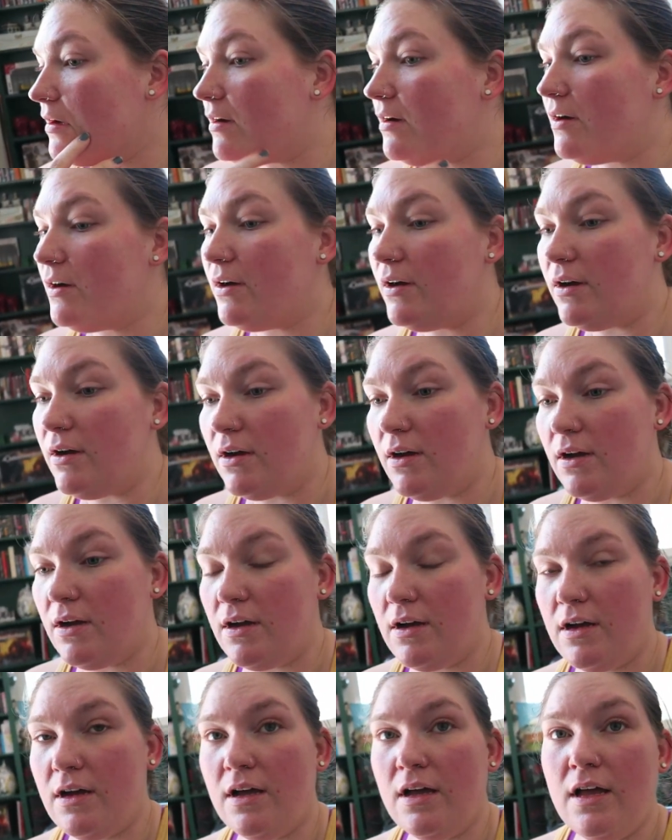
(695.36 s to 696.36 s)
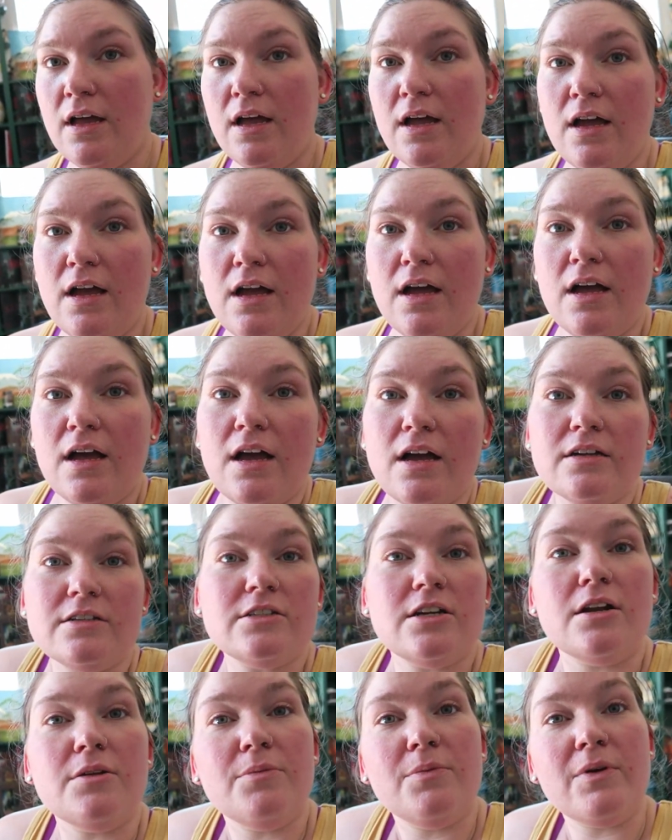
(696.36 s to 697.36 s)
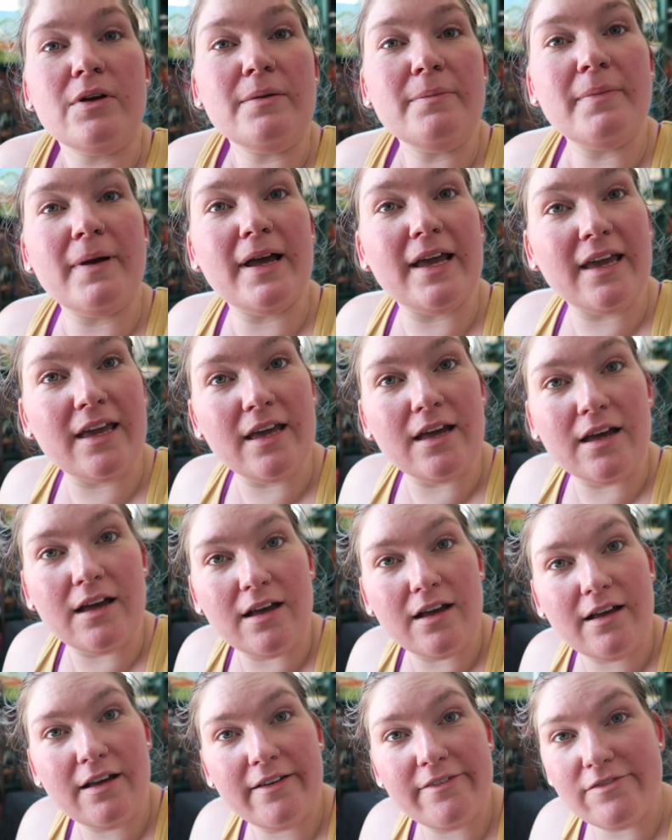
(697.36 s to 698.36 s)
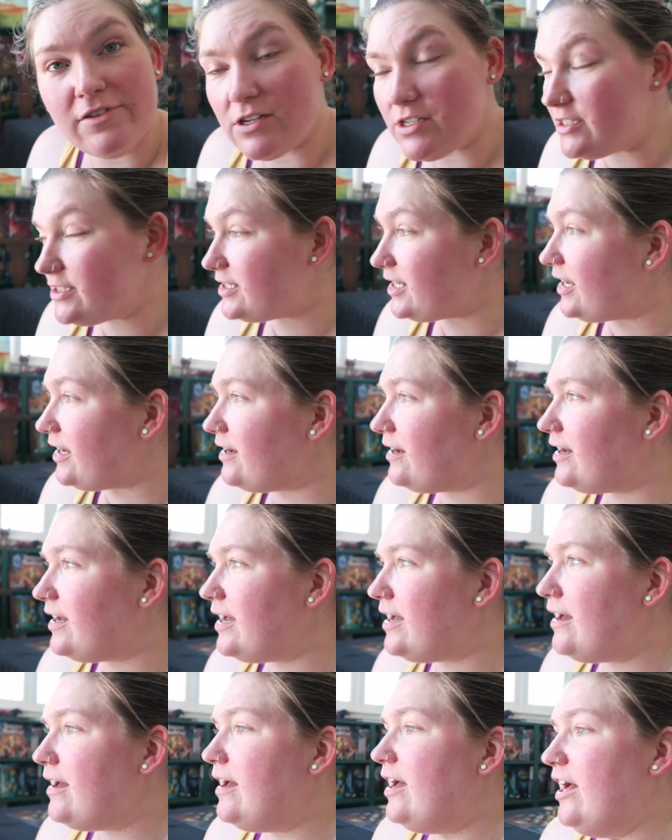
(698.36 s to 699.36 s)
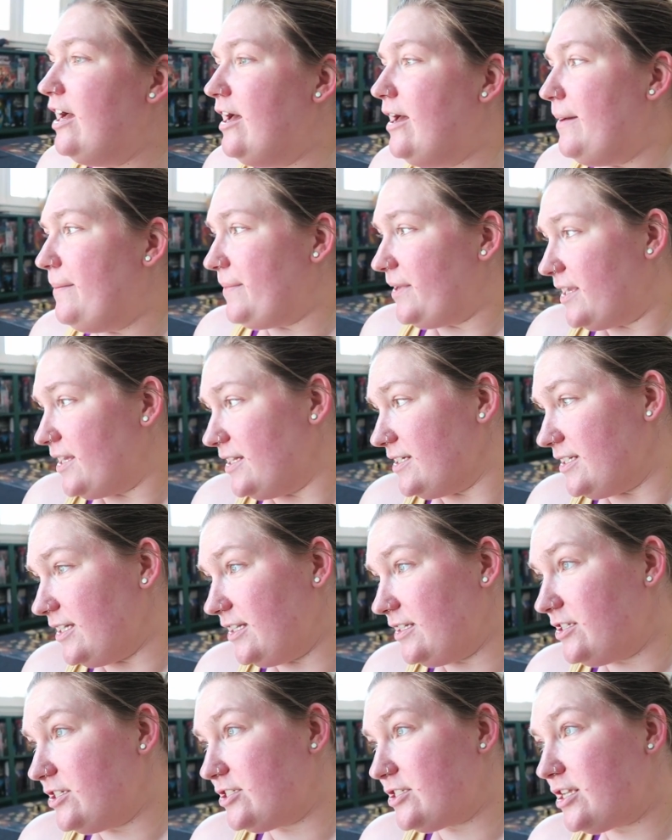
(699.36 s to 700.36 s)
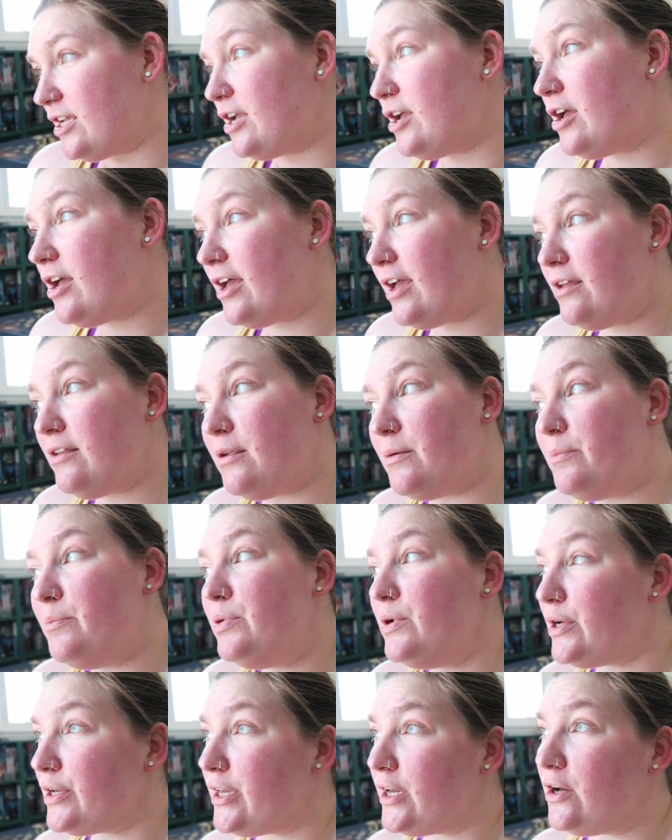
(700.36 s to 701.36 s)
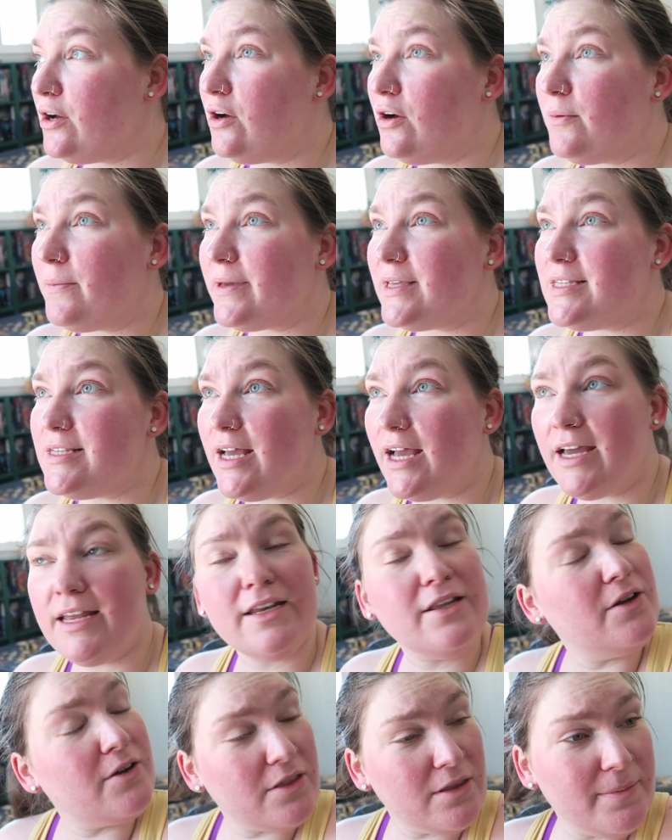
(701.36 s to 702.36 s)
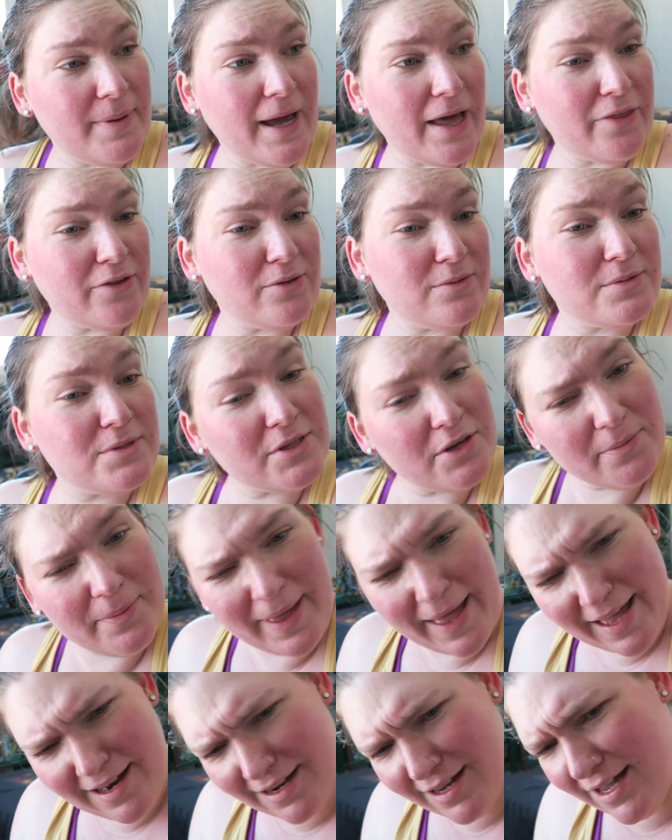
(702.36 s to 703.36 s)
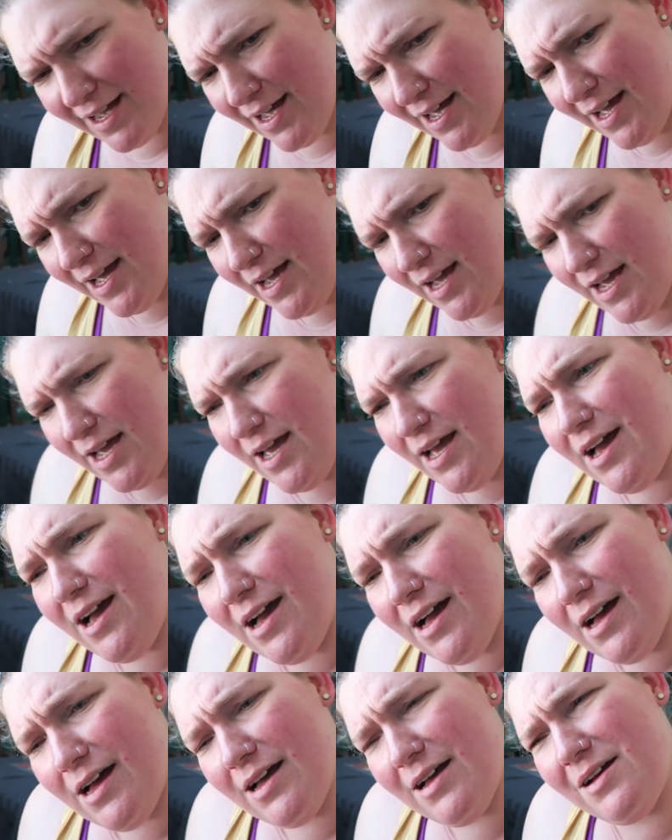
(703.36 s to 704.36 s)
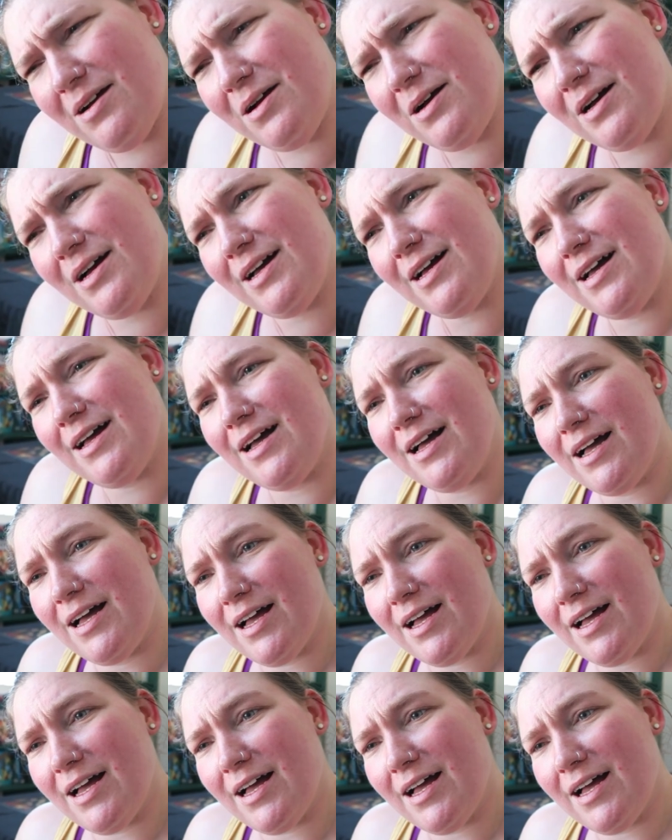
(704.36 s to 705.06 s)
I should have worn my uh, Versa because I just had to book it home because I had to go to the bathroom so bad. Oh.